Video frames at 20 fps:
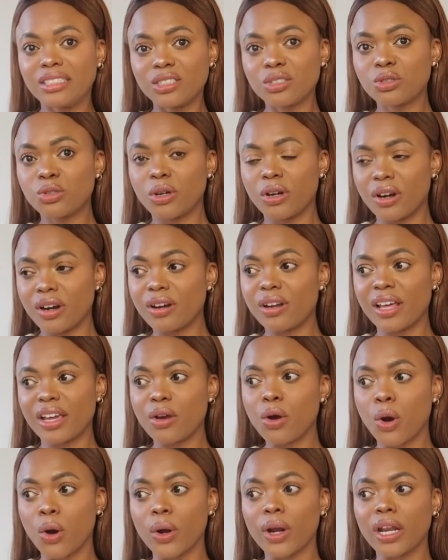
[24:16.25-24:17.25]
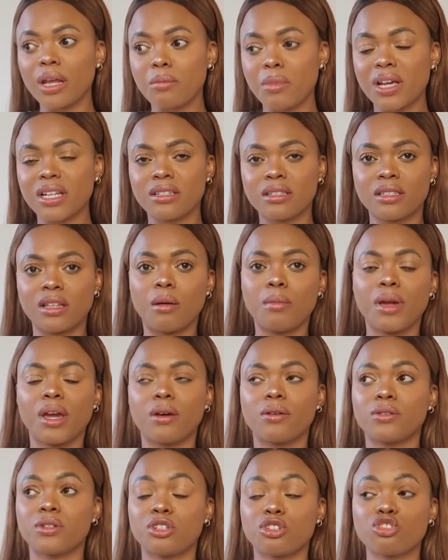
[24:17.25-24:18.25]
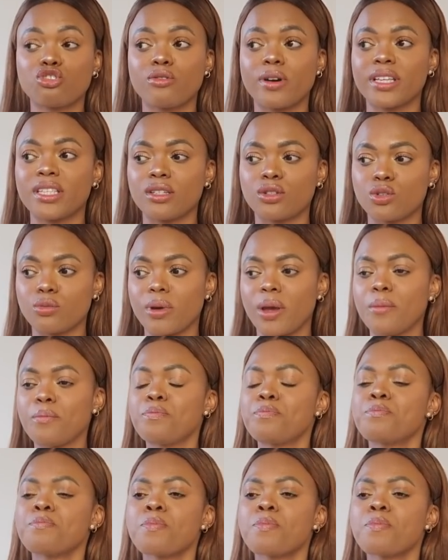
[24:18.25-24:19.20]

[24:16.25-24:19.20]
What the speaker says: sort like hurting my stomach, which is crazy to me.